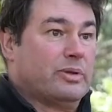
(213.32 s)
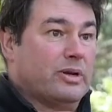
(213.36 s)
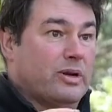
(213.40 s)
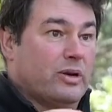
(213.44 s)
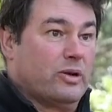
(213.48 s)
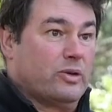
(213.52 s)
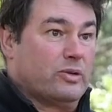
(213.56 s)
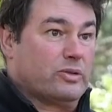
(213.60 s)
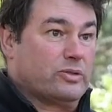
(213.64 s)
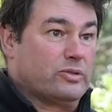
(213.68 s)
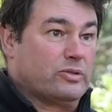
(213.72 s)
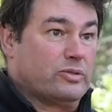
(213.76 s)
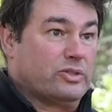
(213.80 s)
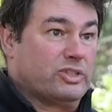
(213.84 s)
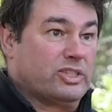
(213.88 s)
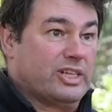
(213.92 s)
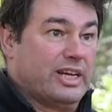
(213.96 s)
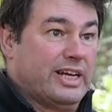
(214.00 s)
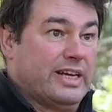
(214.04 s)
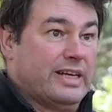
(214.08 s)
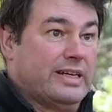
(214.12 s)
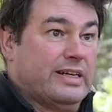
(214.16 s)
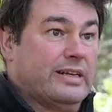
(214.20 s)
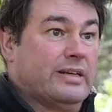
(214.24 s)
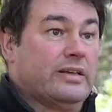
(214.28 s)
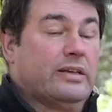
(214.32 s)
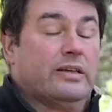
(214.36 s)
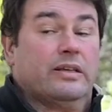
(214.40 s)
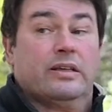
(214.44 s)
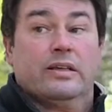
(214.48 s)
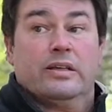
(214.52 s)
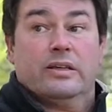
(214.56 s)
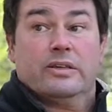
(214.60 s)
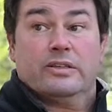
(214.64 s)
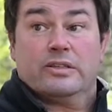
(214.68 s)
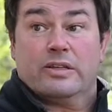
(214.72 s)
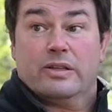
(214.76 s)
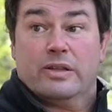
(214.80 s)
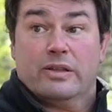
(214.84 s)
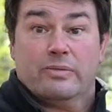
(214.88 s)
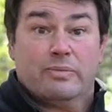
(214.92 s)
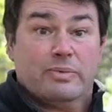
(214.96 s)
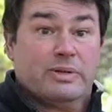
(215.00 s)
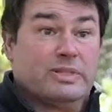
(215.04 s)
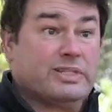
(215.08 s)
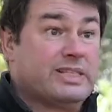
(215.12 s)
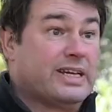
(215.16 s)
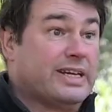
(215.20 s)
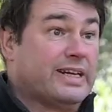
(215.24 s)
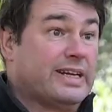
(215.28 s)
and lots of shade. So they've
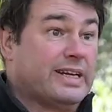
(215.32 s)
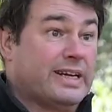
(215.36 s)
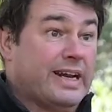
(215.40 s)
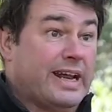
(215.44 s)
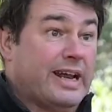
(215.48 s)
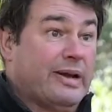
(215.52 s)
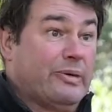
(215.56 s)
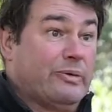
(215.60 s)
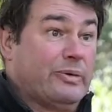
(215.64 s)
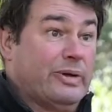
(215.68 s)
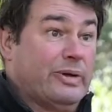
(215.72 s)
been taken out